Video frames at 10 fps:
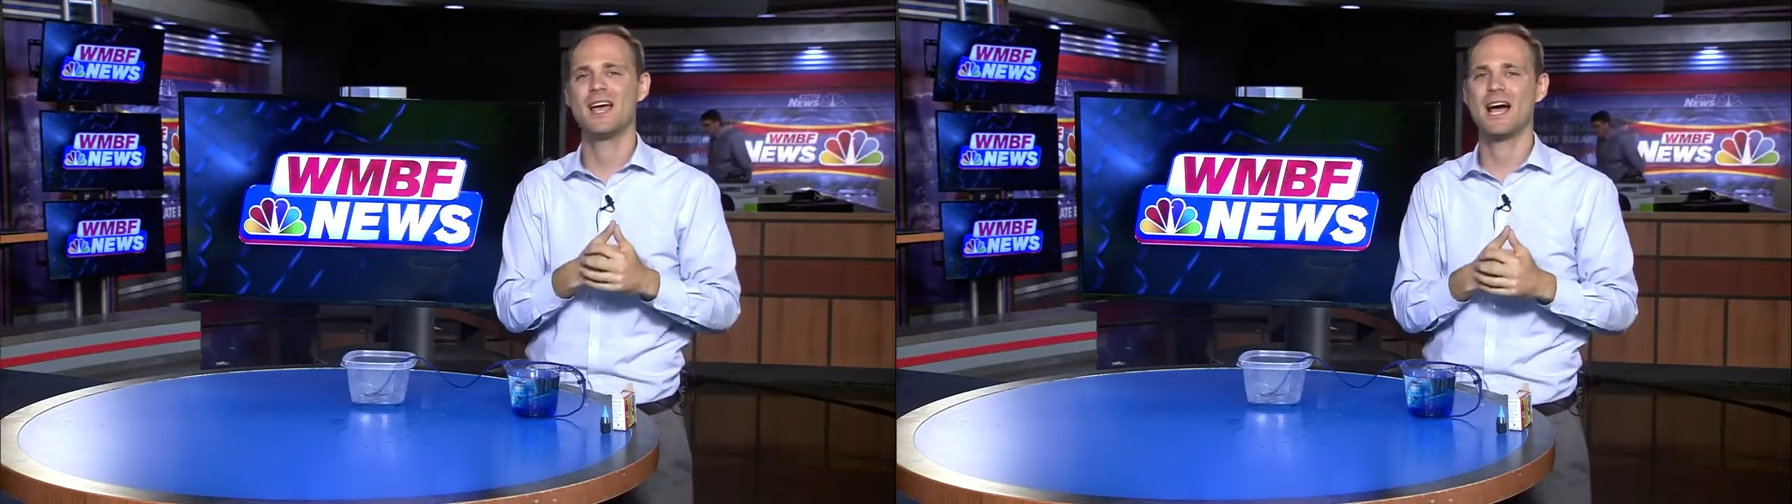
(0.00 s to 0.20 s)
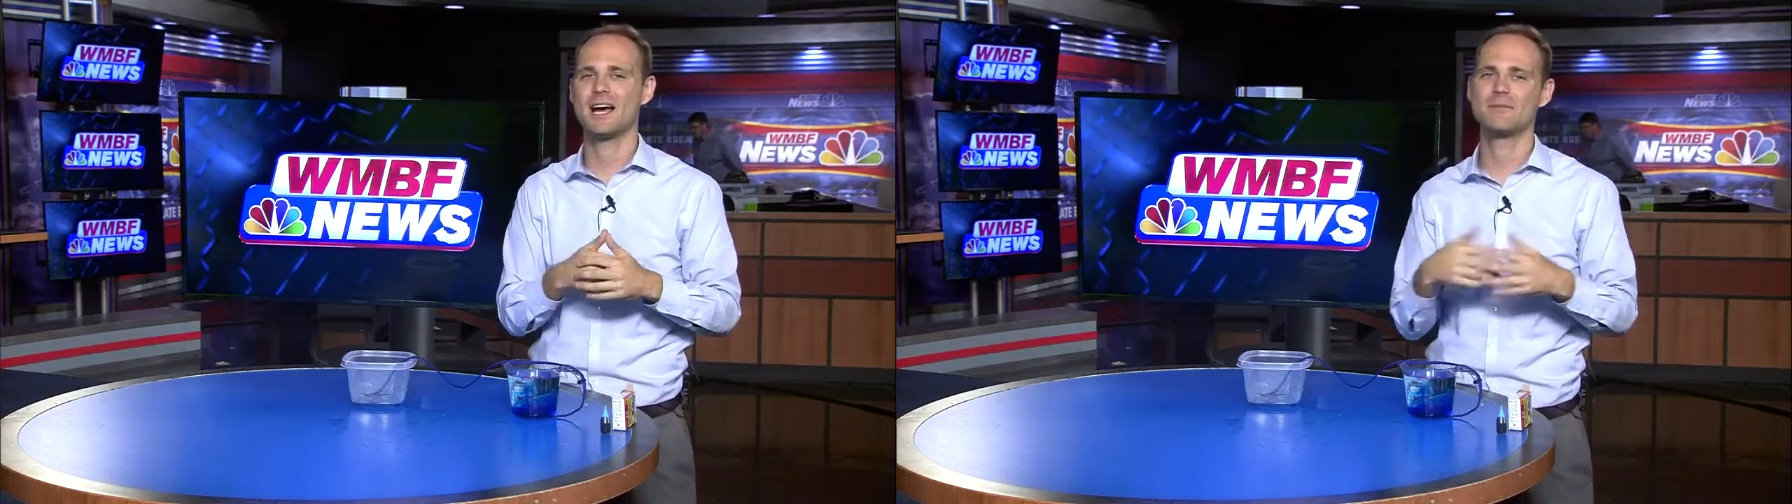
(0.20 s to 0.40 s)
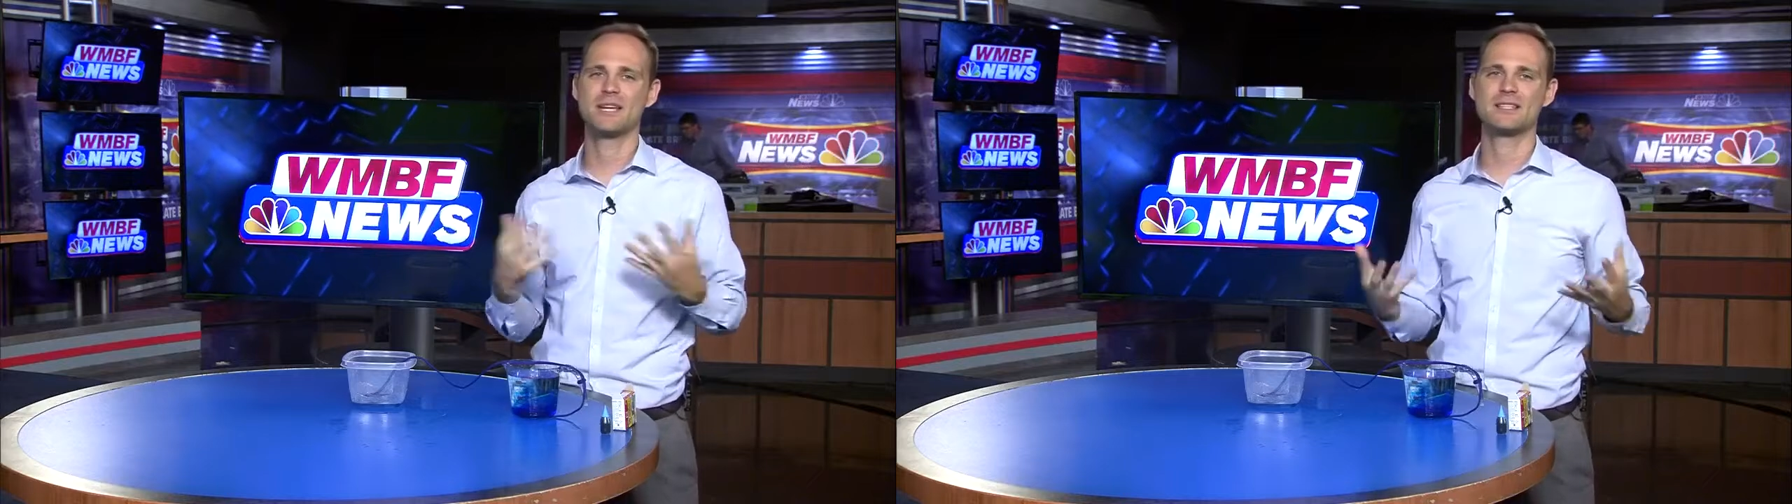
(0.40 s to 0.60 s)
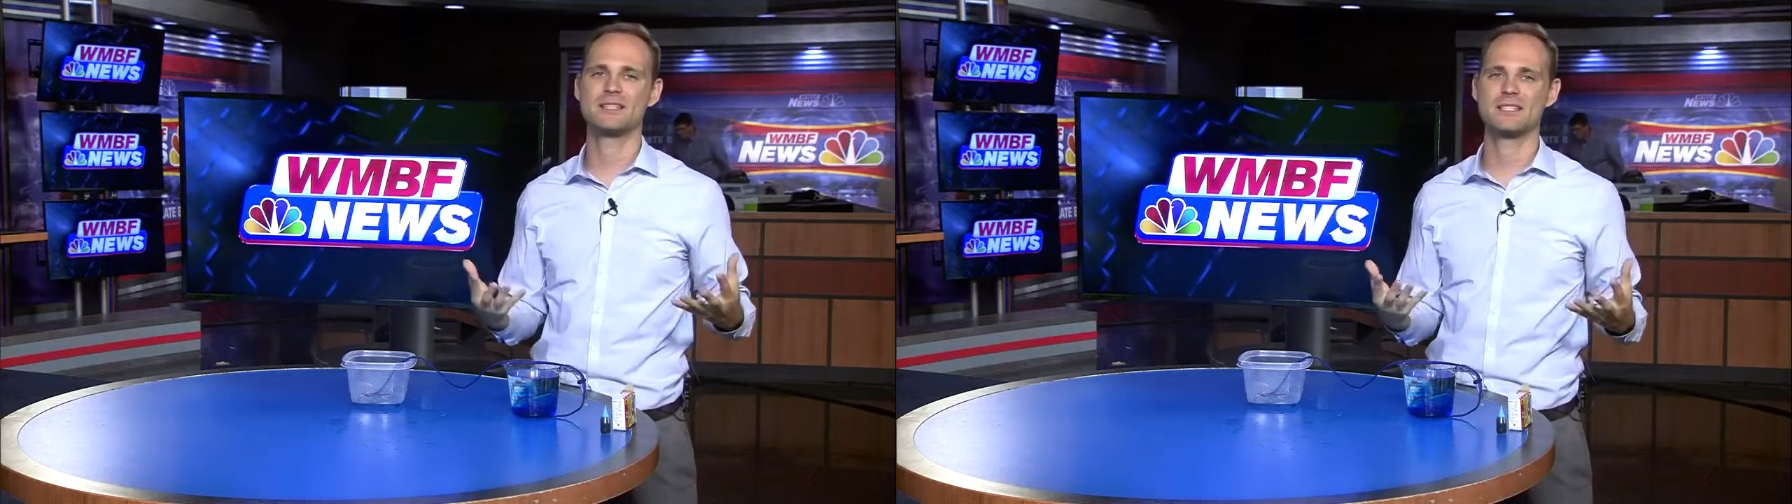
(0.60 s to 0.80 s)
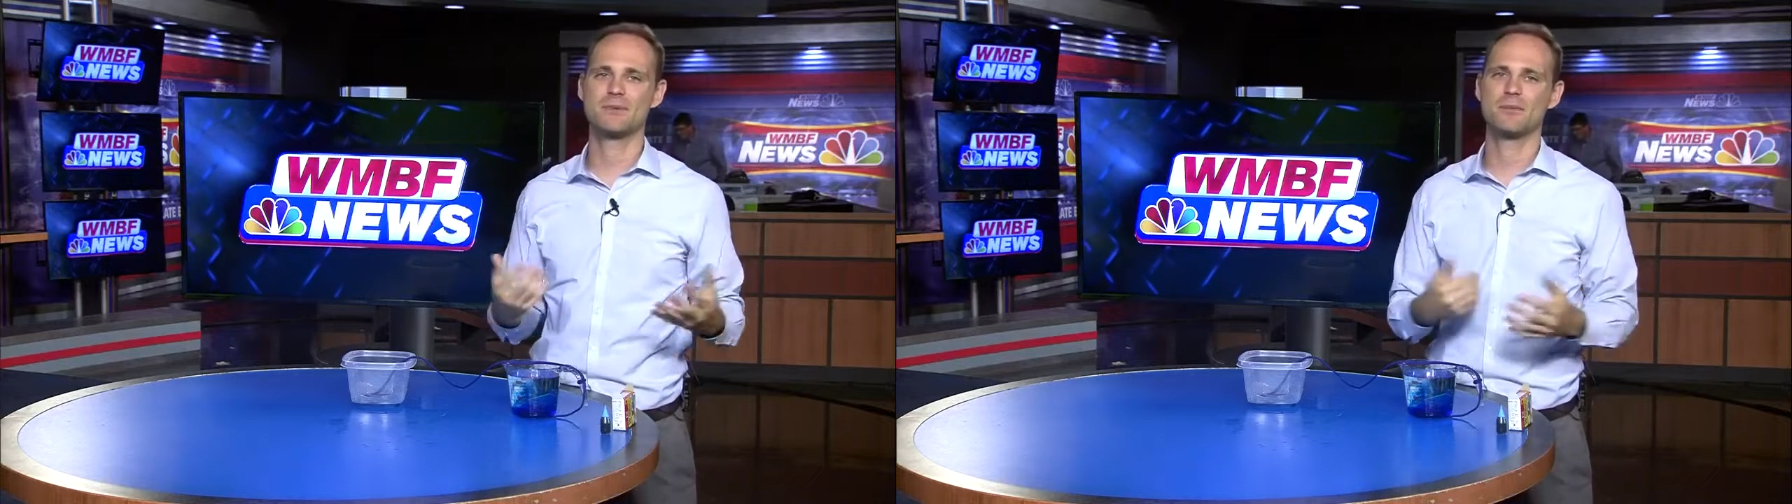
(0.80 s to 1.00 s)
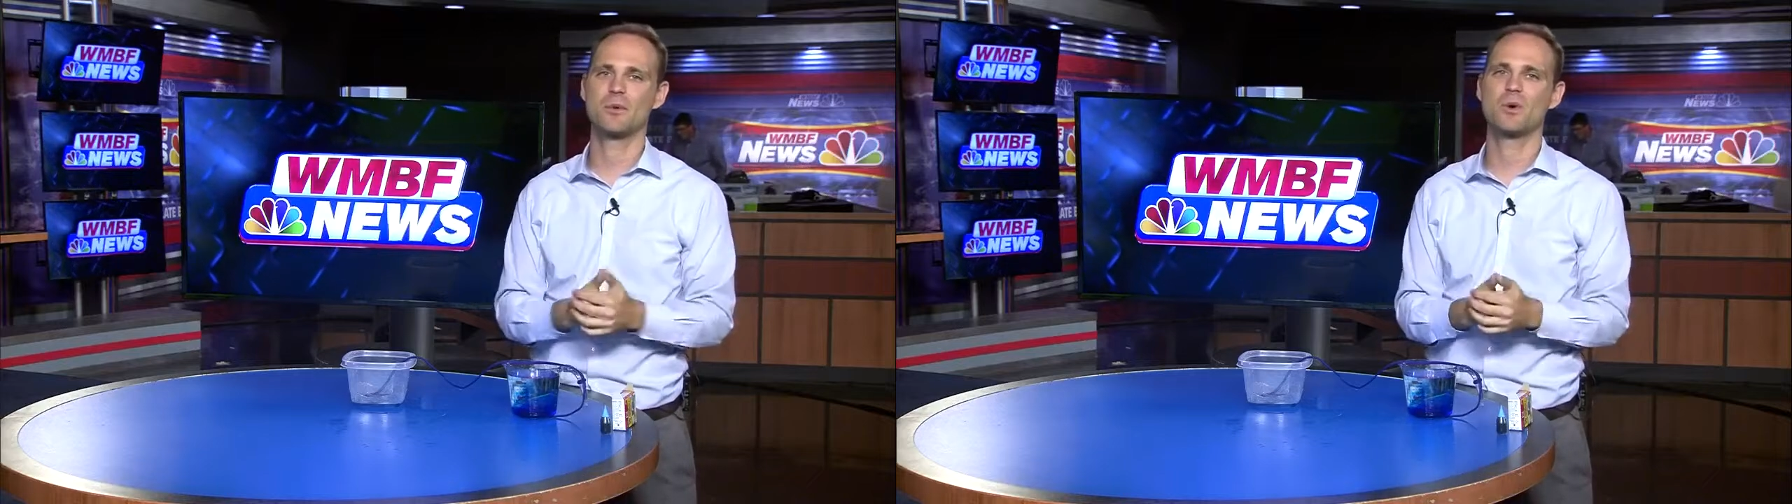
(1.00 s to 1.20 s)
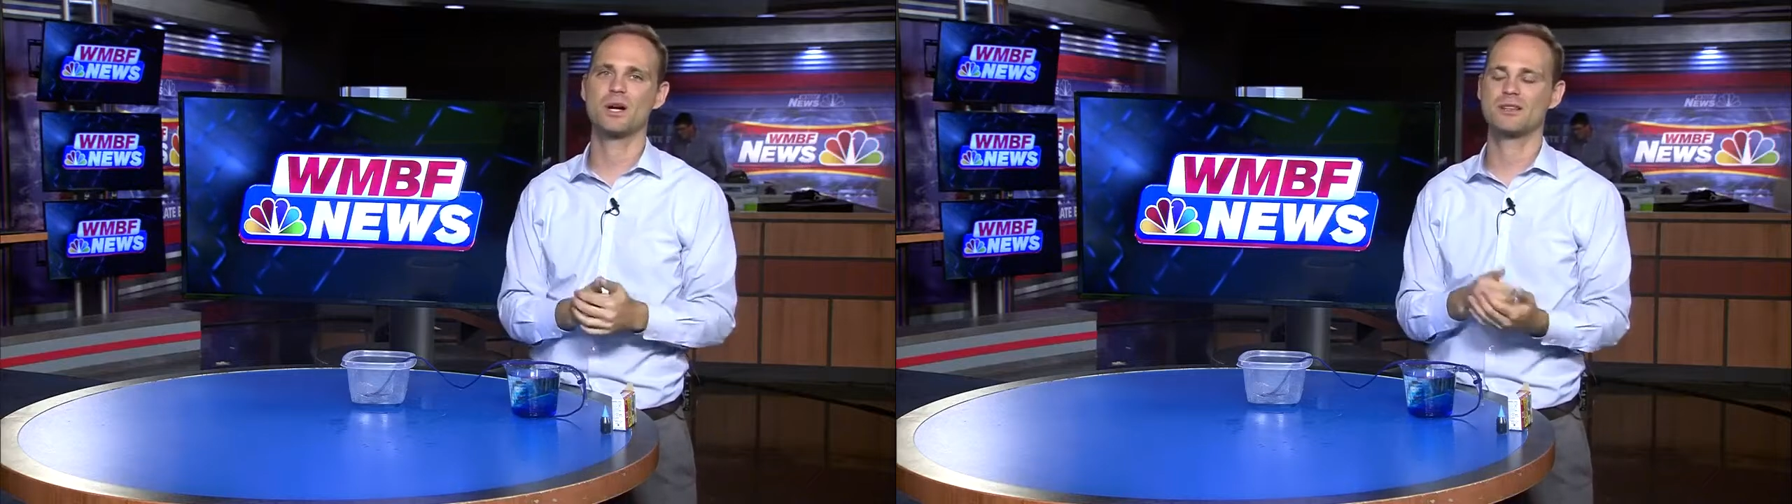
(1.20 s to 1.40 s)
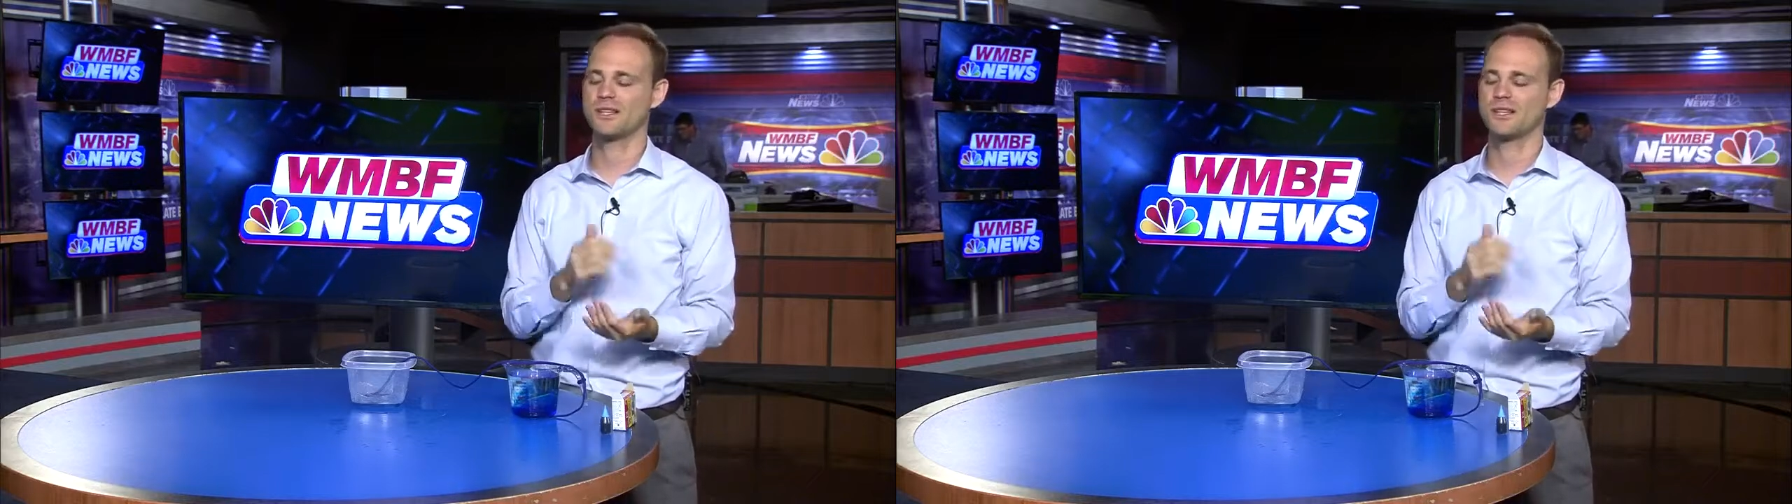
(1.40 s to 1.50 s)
how to make this experiment work.